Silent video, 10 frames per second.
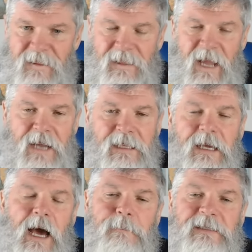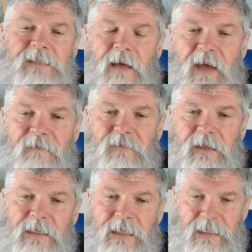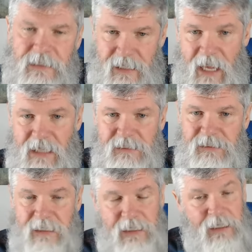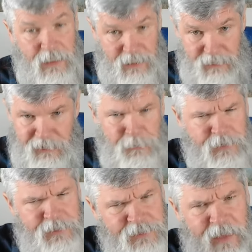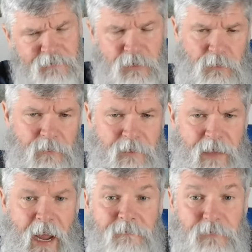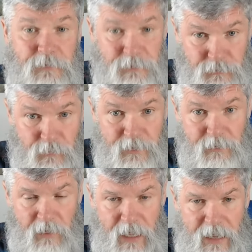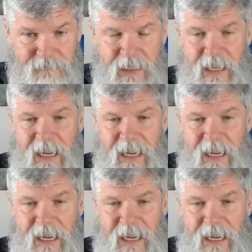not in commie South Africa. The ANC is here to save you after destroying your lives